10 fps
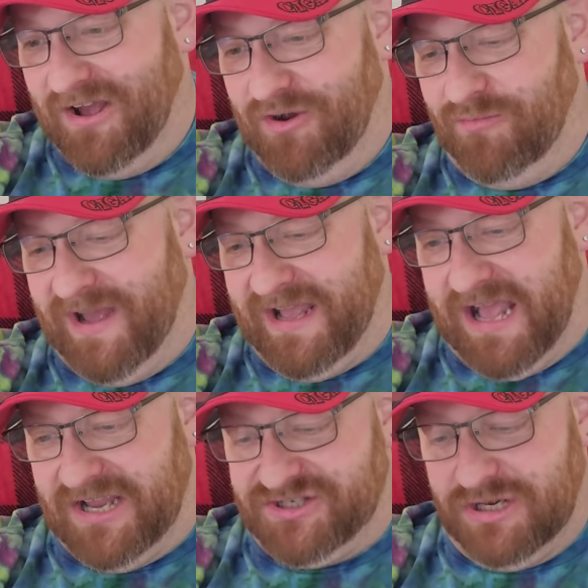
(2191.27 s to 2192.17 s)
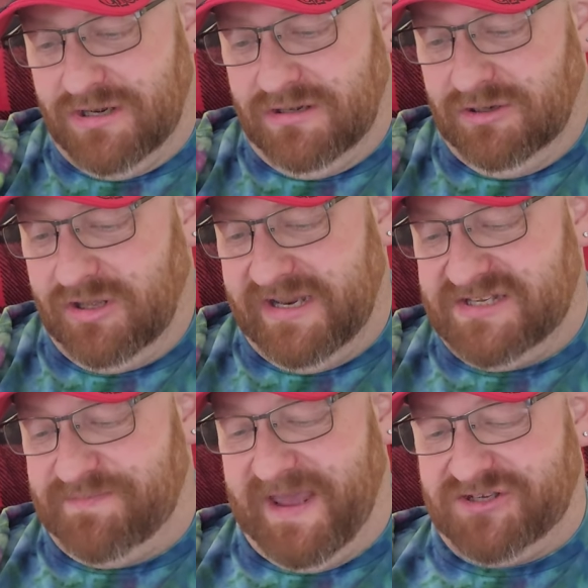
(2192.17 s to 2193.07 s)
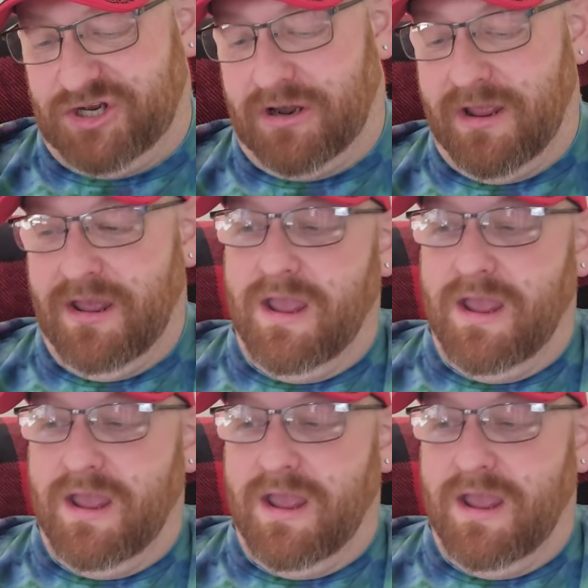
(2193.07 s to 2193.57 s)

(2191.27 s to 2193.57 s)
Oh my gosh. Look at this picture.